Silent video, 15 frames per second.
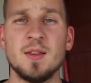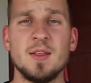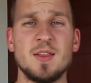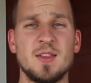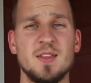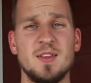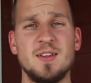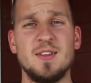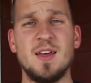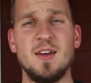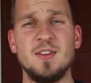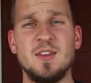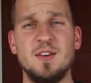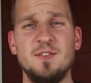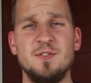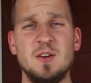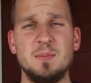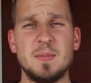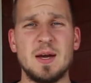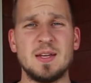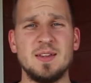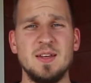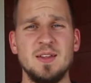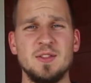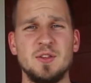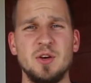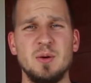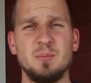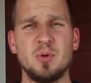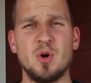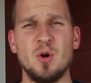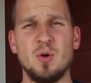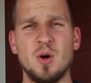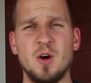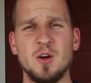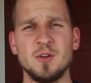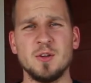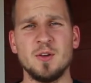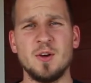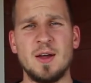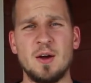This is the Deity V-Mic D3 Pro on